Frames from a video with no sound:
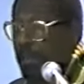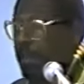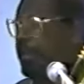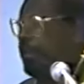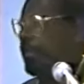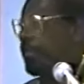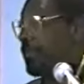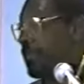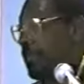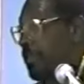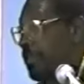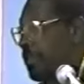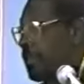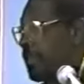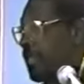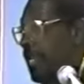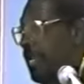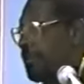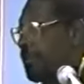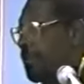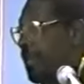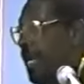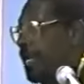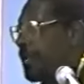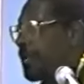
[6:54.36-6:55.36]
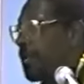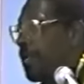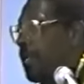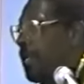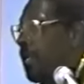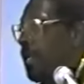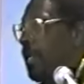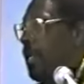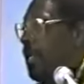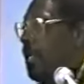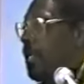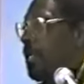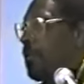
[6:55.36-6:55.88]
on this earth. And I'm not
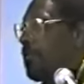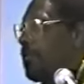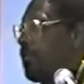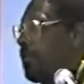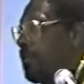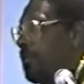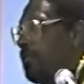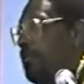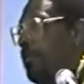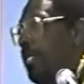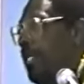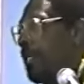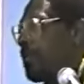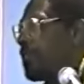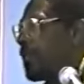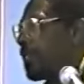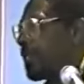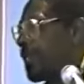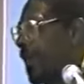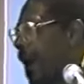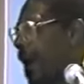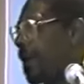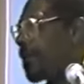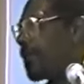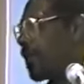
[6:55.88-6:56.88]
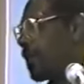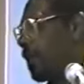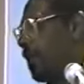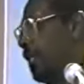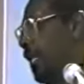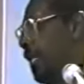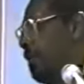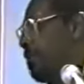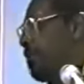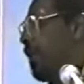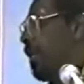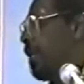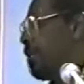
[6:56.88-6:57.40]
being
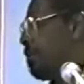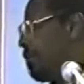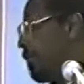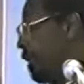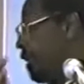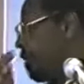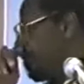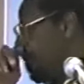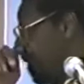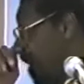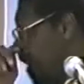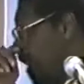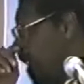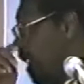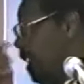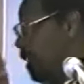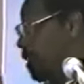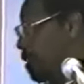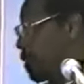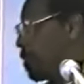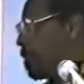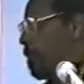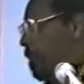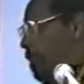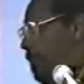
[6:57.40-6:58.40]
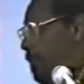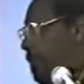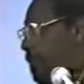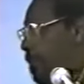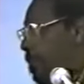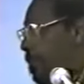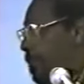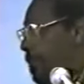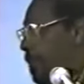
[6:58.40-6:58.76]
rhetorical, I'm being very literal.